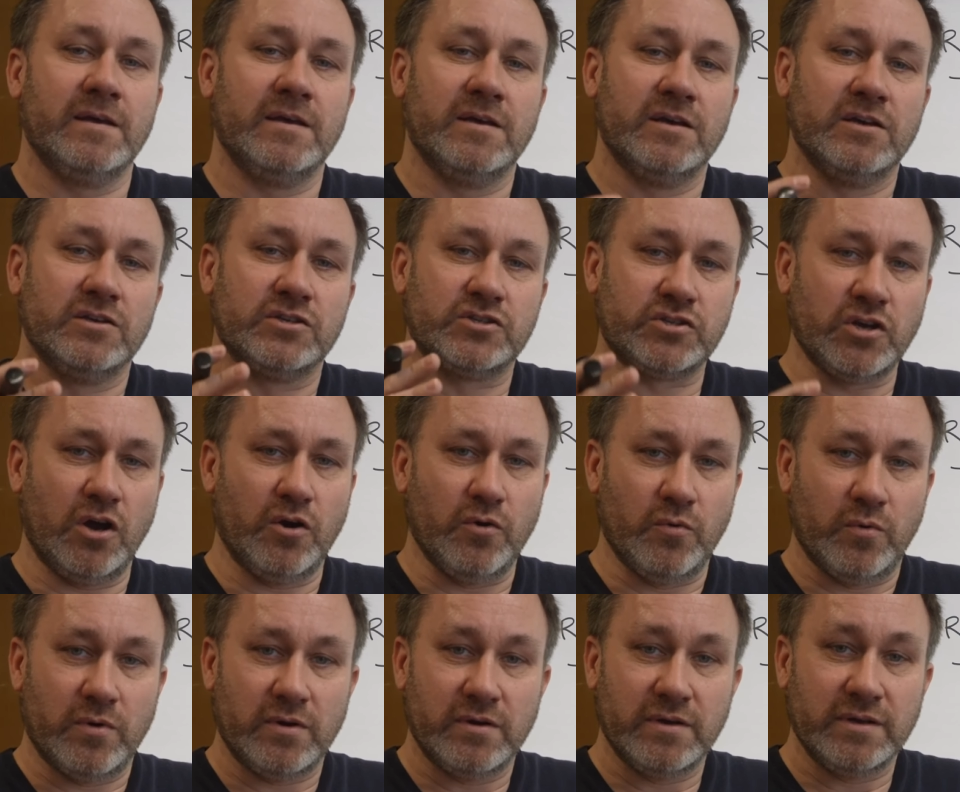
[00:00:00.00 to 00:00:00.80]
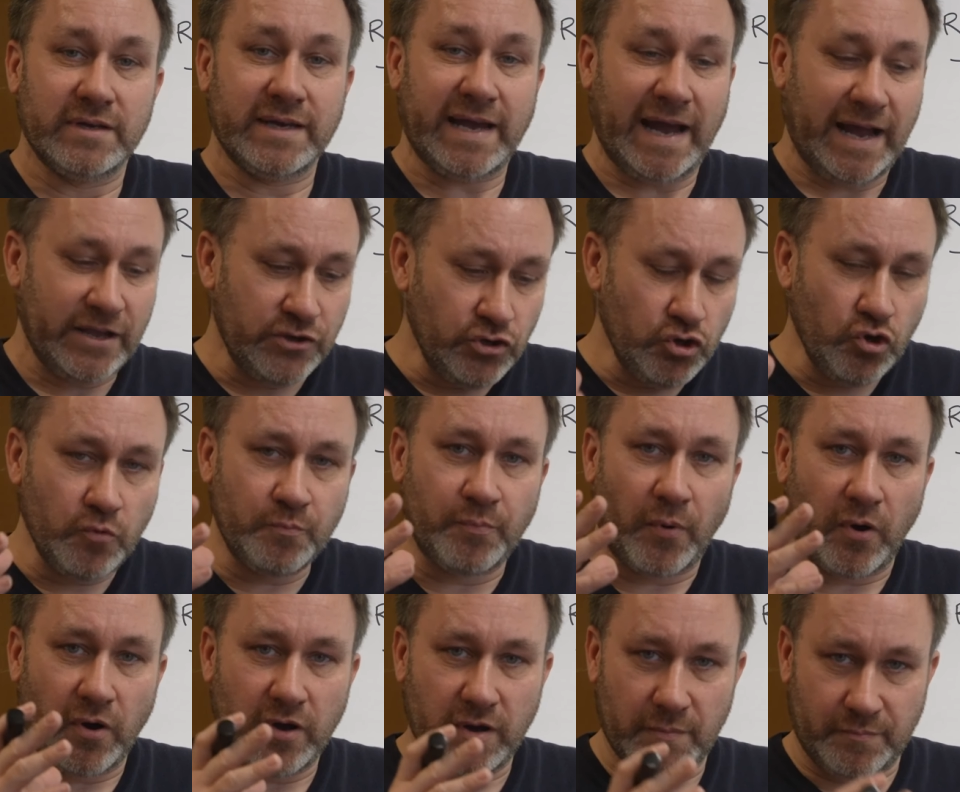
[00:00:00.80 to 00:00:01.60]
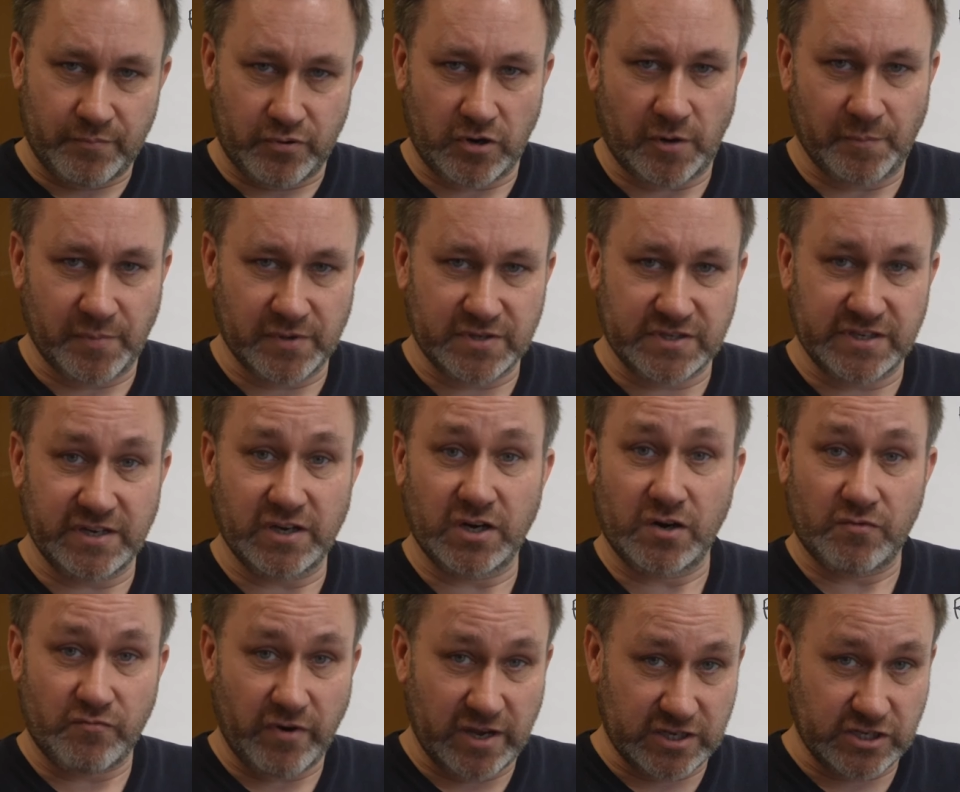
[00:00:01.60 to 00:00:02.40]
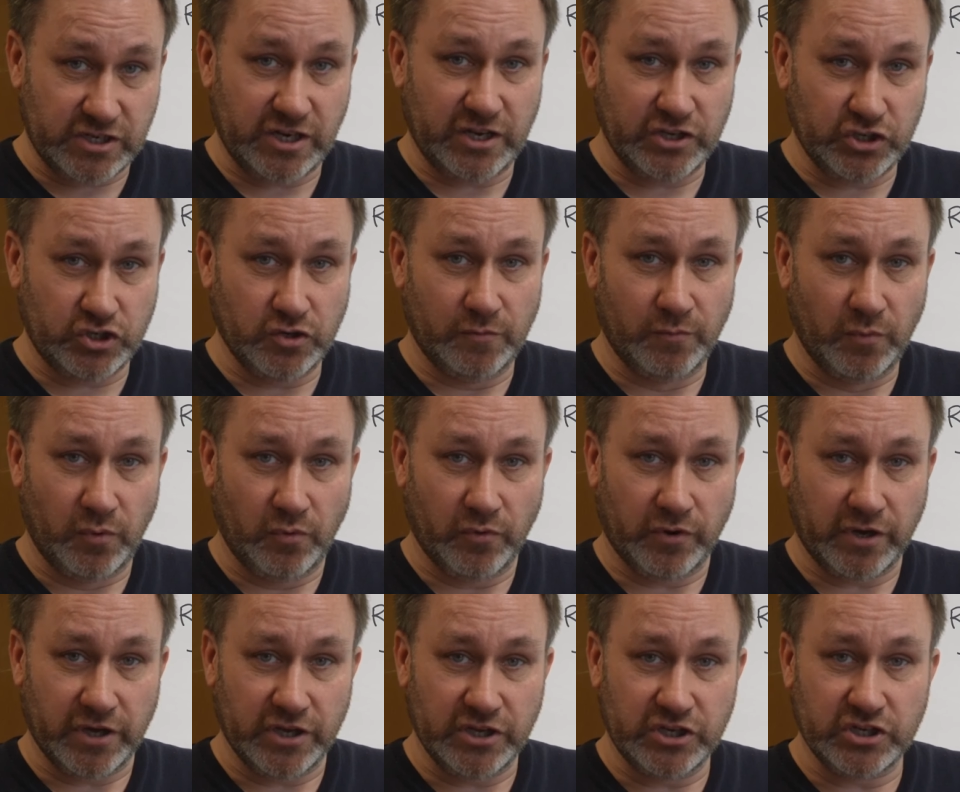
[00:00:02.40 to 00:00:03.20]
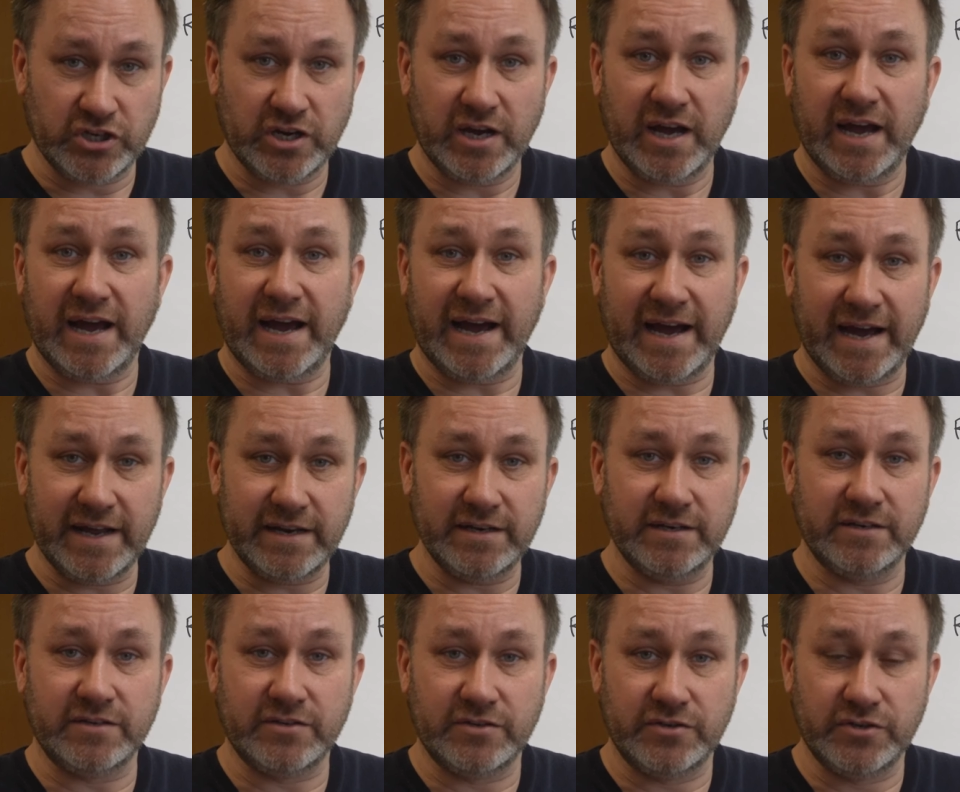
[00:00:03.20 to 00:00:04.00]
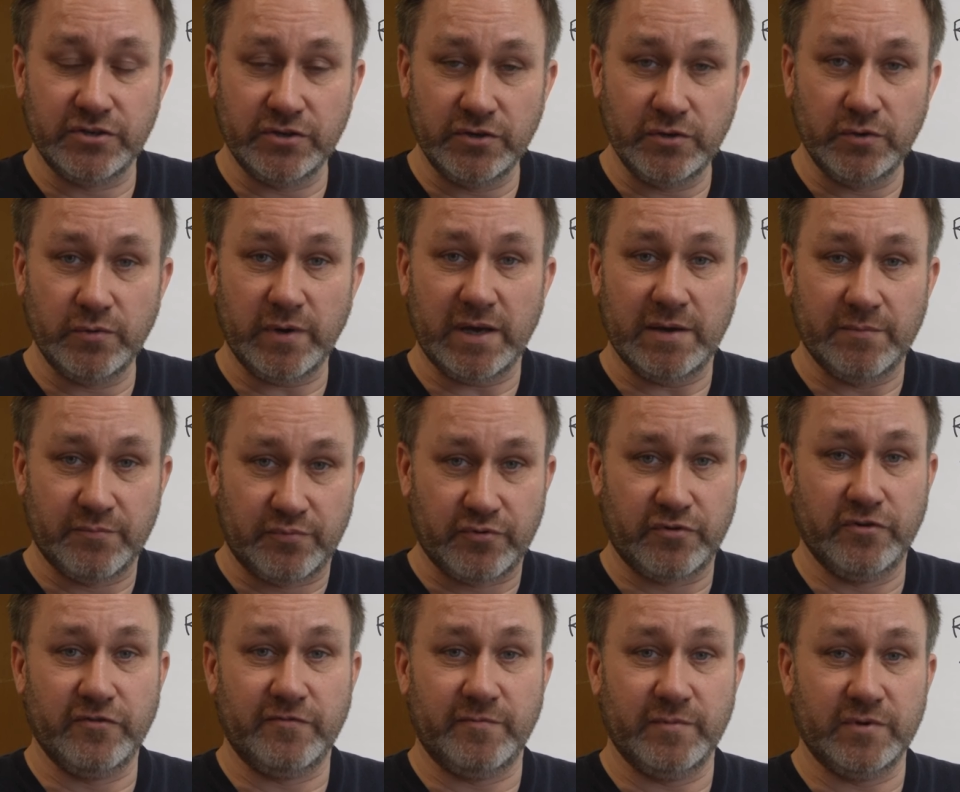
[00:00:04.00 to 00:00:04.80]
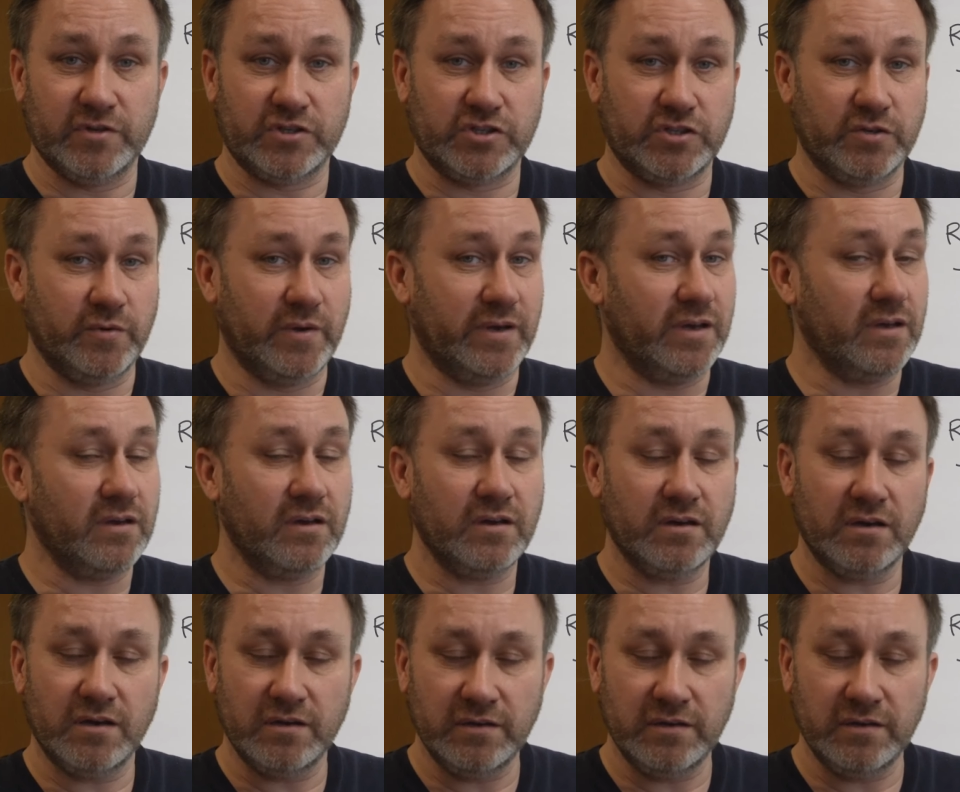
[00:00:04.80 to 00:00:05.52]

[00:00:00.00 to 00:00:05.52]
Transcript: So can you buy a property on a residential mortgage and do improvements to it?